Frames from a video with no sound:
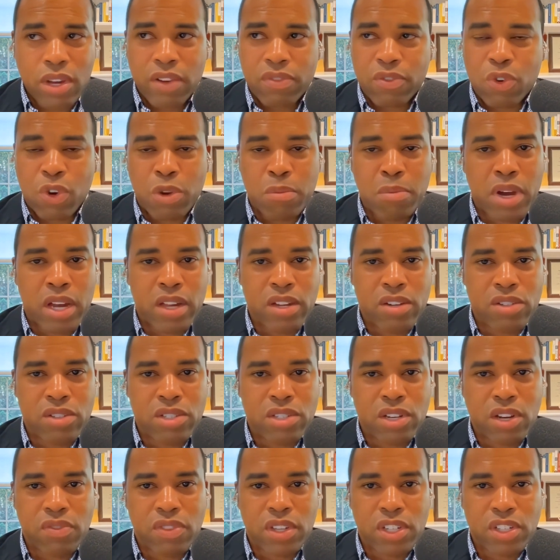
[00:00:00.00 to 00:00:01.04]
You have to remind
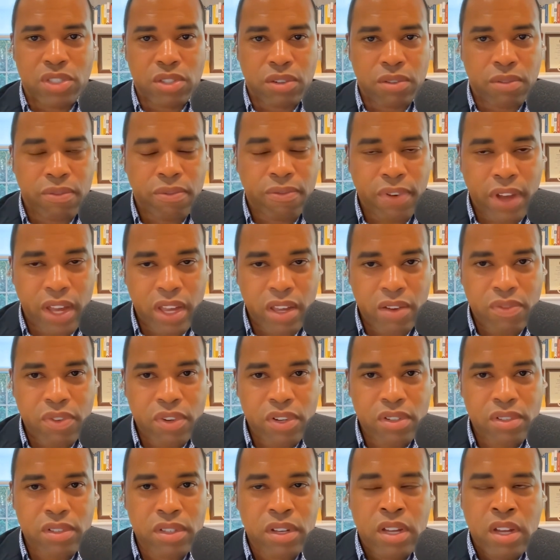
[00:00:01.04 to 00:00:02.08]
yourself that you're
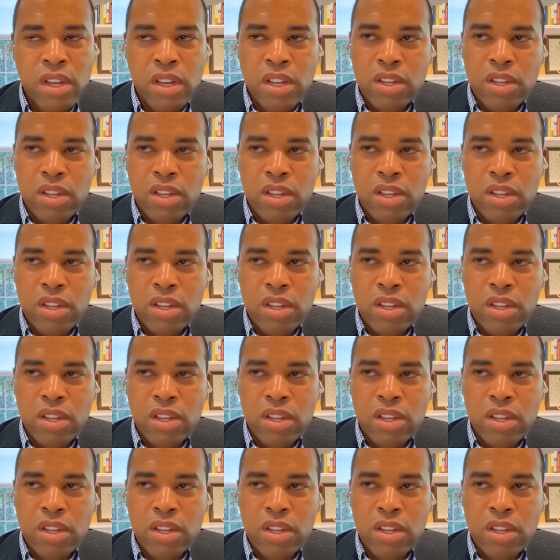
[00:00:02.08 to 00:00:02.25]
favored.